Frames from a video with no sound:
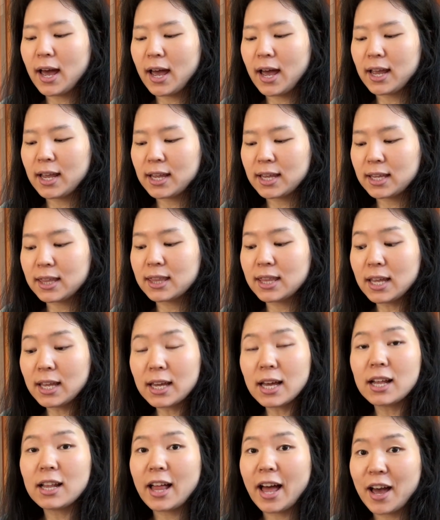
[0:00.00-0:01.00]
I
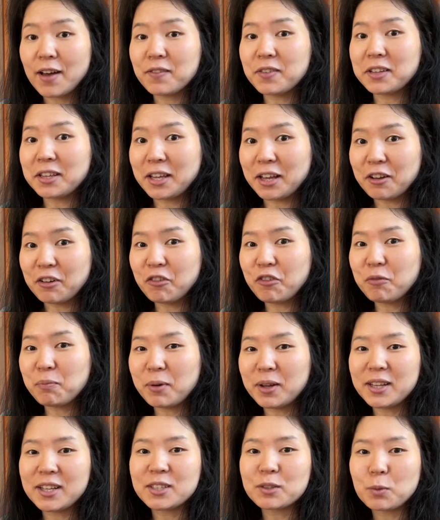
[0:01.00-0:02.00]
think I'll have enough,
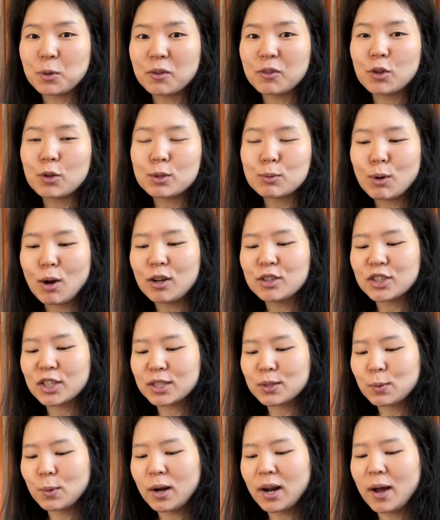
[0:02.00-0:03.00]
but it's one of those
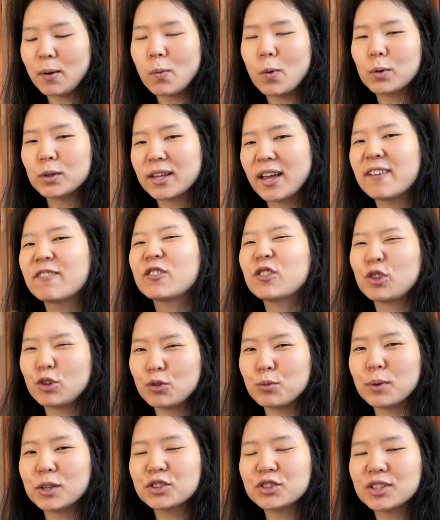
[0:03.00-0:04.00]
projects where I won't have
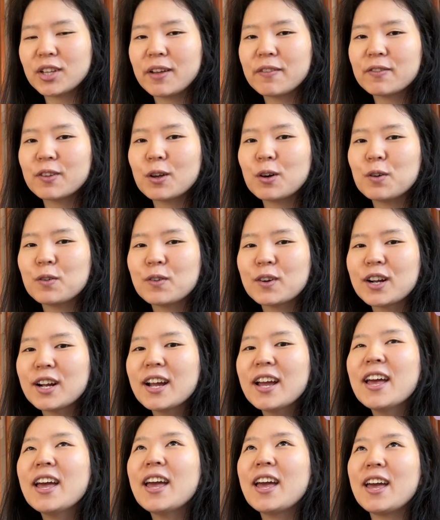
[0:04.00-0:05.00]
too much left over,
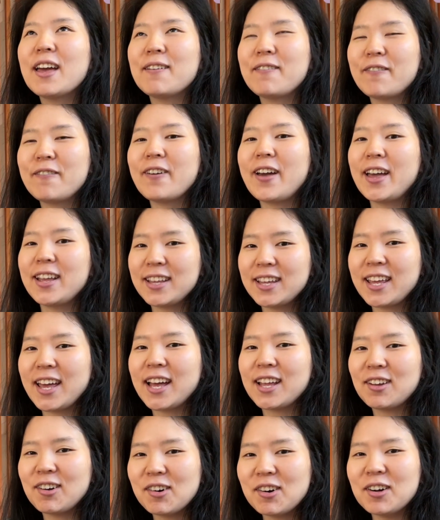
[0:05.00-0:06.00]
if any
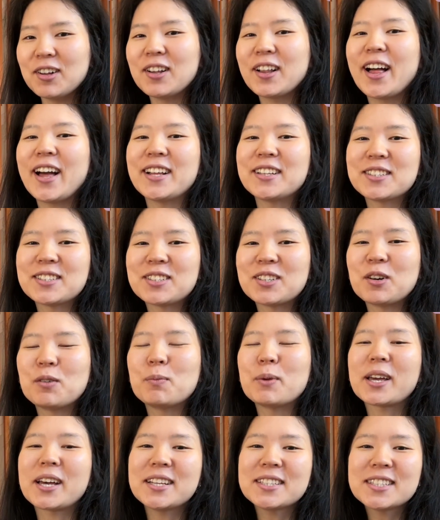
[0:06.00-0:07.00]
at all. And so
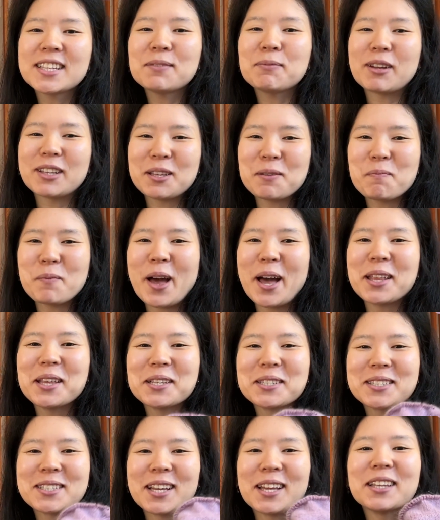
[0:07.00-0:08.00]
because the button band
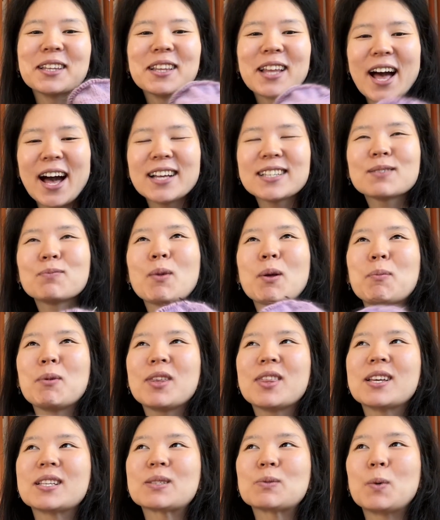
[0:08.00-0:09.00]
is done last, maybe
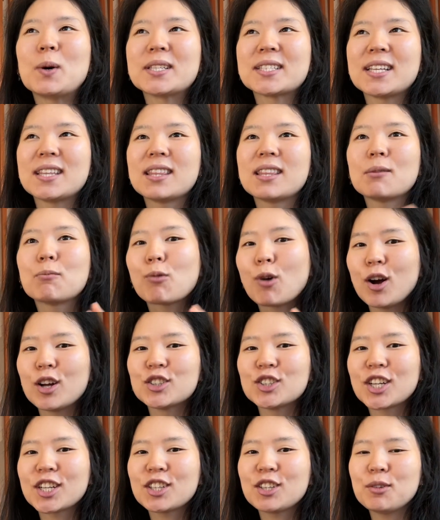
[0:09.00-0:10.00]
this wasn't the
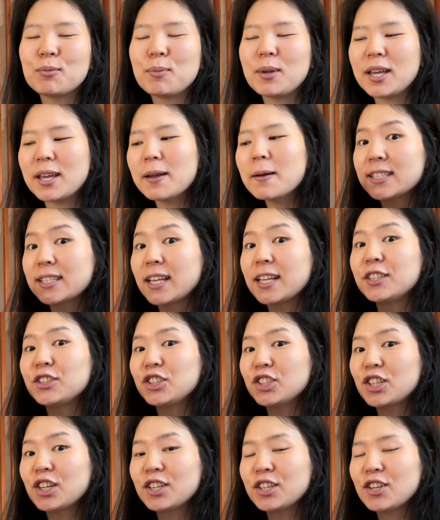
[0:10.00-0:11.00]
project to be
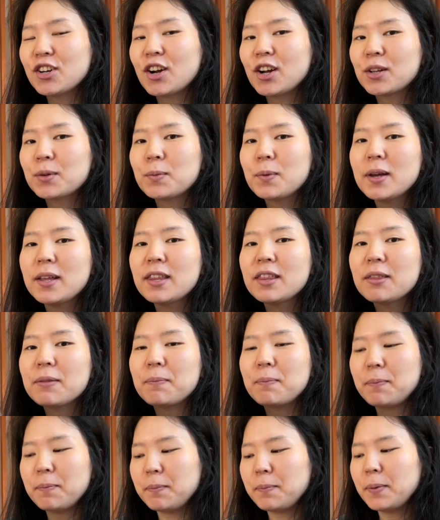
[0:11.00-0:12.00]
stingy on yarn with,
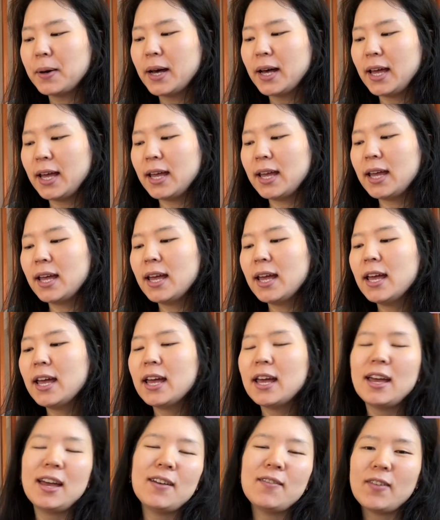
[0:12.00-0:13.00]
but
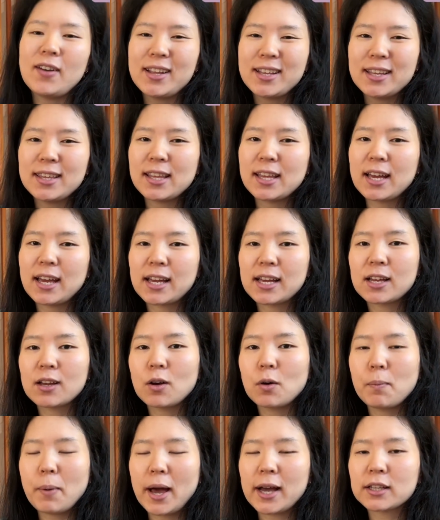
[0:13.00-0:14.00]
if anything, I can
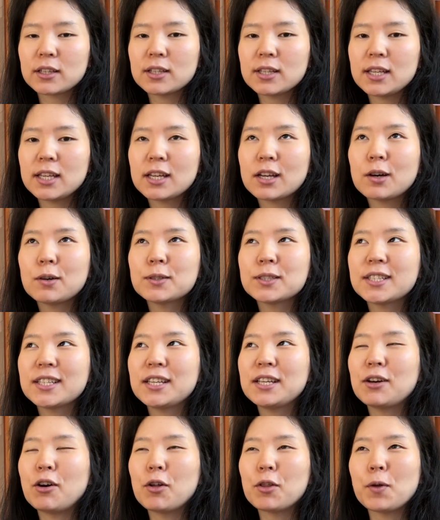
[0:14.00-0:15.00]
go back to Tea
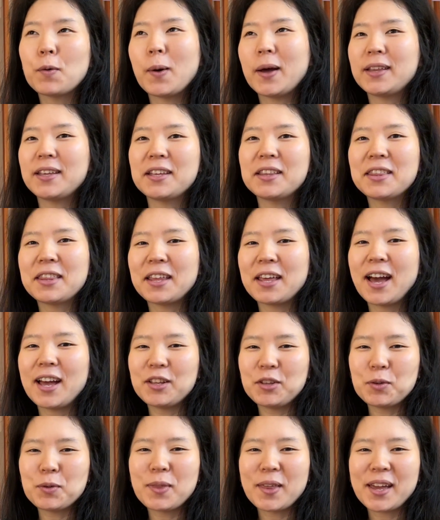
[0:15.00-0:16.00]
Cozy, although I
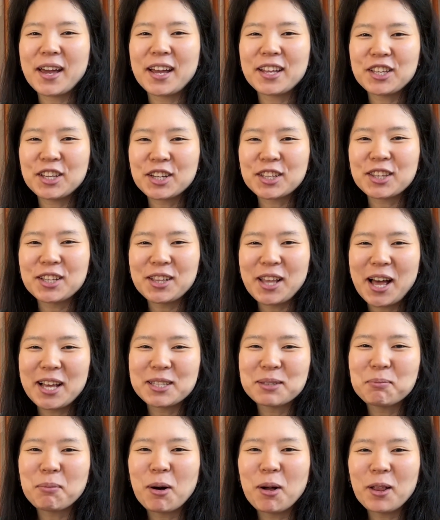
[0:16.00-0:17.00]
do think I took the
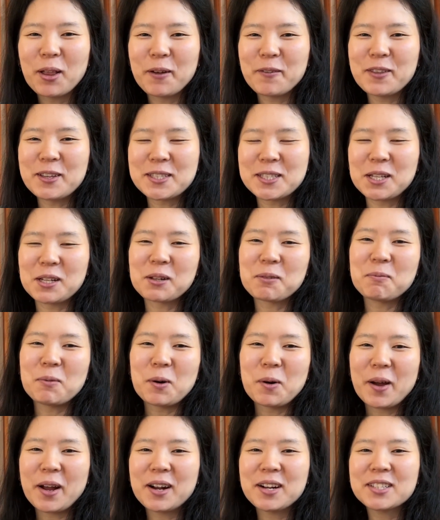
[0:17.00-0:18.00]
last ball of the silk
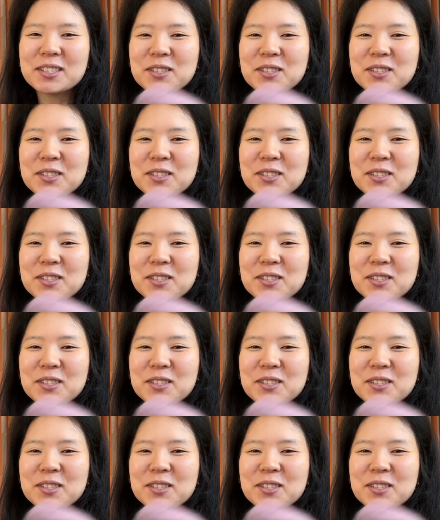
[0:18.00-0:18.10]
mohair.